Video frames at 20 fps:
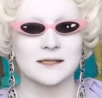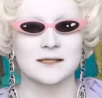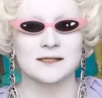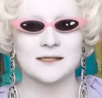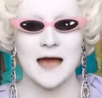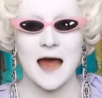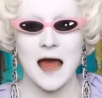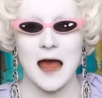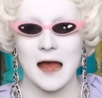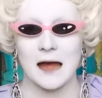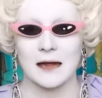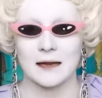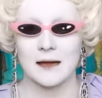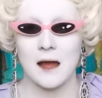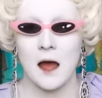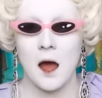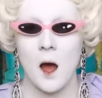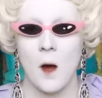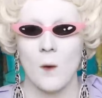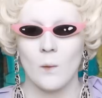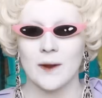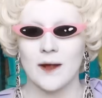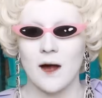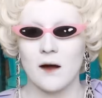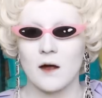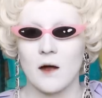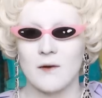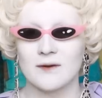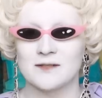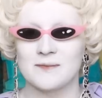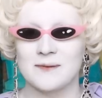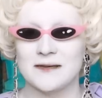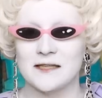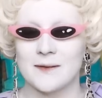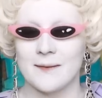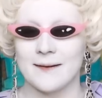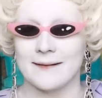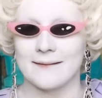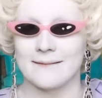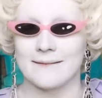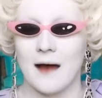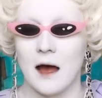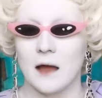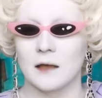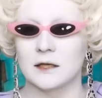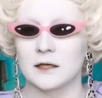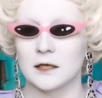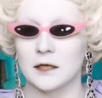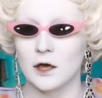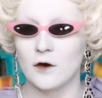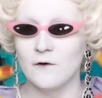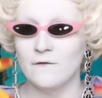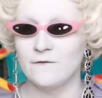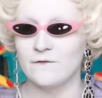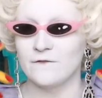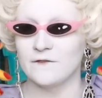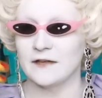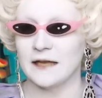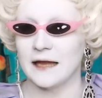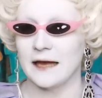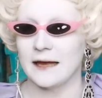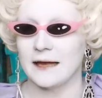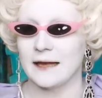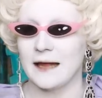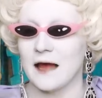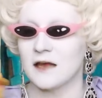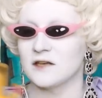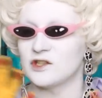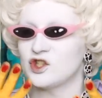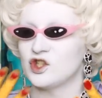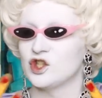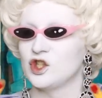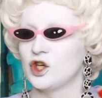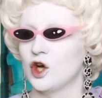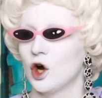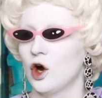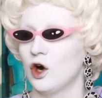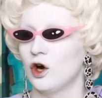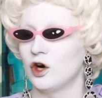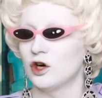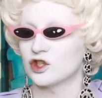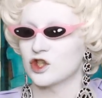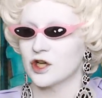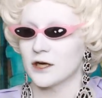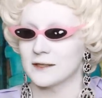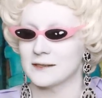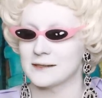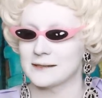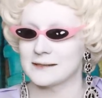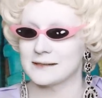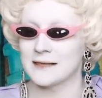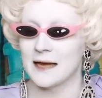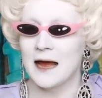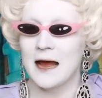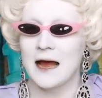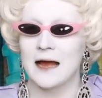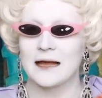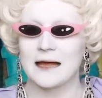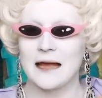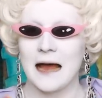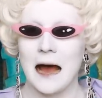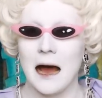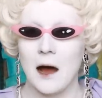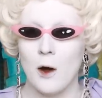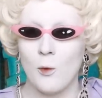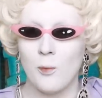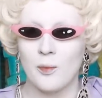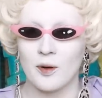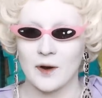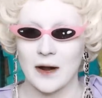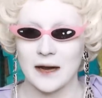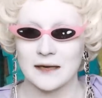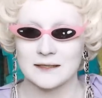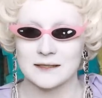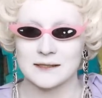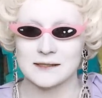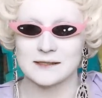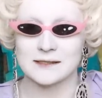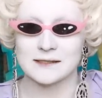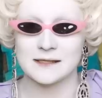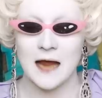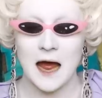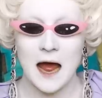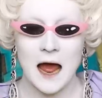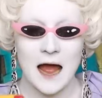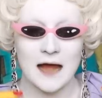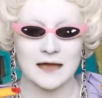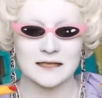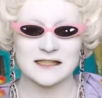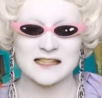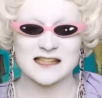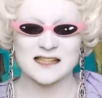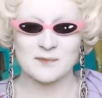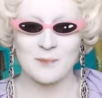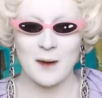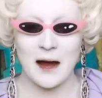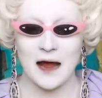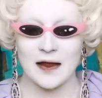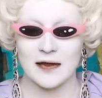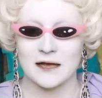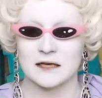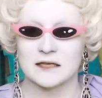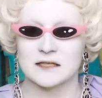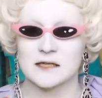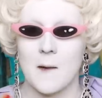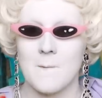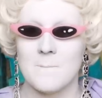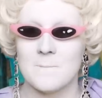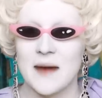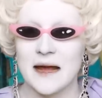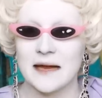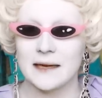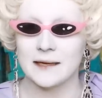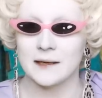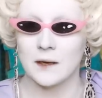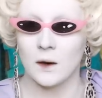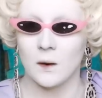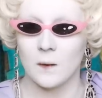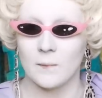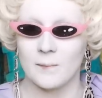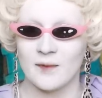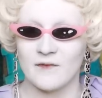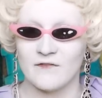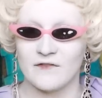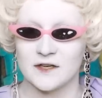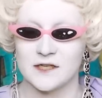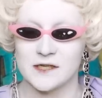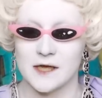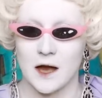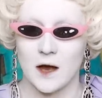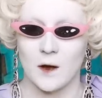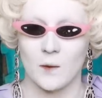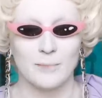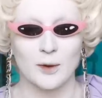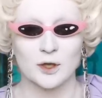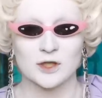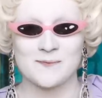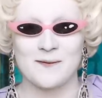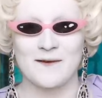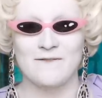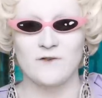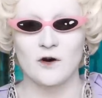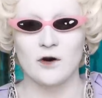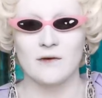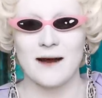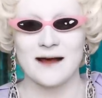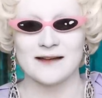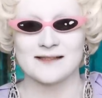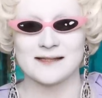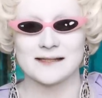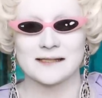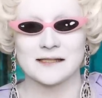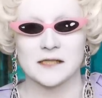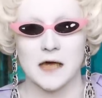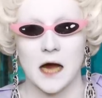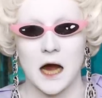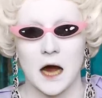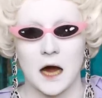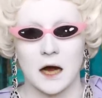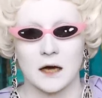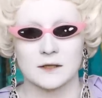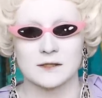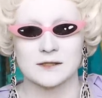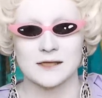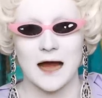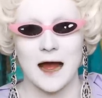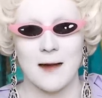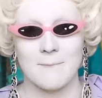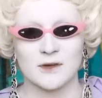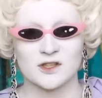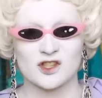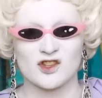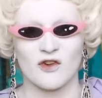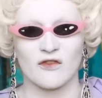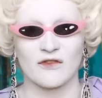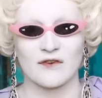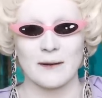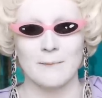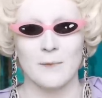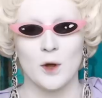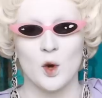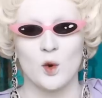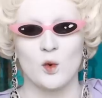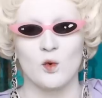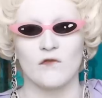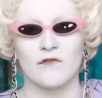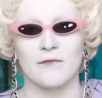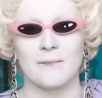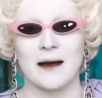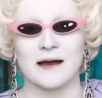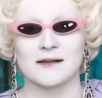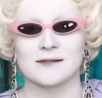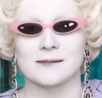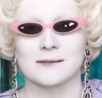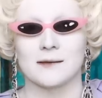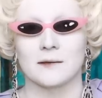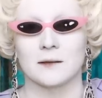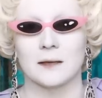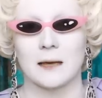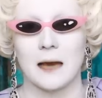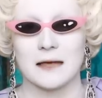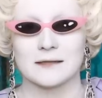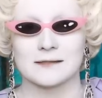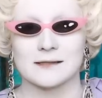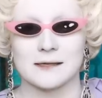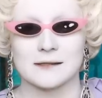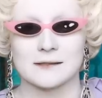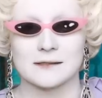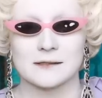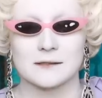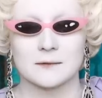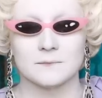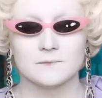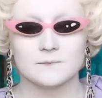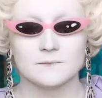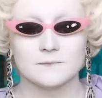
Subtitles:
today we are going to be doing a lovely and gorgeous cowprint inspired makeup video. But before I start, I must remove my sunglasses.